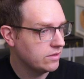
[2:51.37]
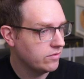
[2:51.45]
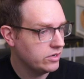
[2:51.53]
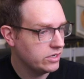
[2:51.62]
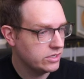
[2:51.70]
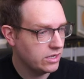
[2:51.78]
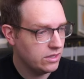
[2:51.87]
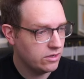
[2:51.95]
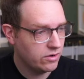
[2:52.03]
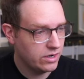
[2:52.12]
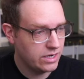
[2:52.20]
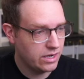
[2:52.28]
the vertex
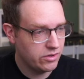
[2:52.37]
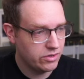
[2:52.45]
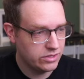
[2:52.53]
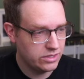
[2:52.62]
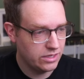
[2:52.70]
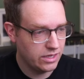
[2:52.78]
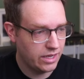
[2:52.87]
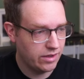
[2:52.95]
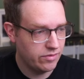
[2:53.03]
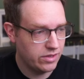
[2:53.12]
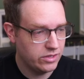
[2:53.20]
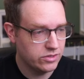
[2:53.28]
color, and now you can see I have
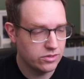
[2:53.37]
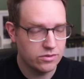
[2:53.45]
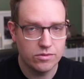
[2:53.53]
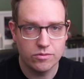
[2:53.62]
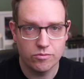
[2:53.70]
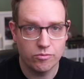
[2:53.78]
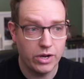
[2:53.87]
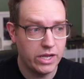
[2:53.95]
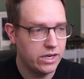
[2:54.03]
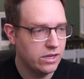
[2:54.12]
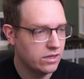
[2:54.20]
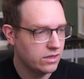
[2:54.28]
these
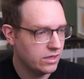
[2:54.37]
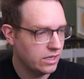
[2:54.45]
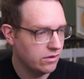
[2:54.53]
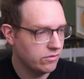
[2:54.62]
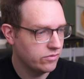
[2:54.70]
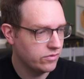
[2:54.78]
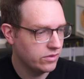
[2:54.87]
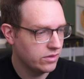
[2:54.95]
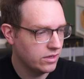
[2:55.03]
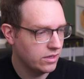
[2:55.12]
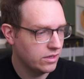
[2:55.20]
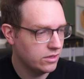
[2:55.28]
red kind of
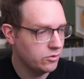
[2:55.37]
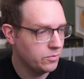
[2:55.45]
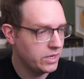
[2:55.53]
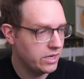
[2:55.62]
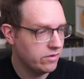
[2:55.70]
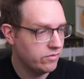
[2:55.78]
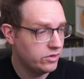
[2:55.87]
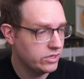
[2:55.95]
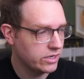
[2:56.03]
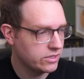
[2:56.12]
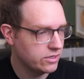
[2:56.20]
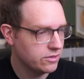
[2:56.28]
illuminated
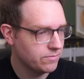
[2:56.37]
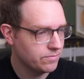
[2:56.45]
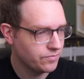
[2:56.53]
vertexes.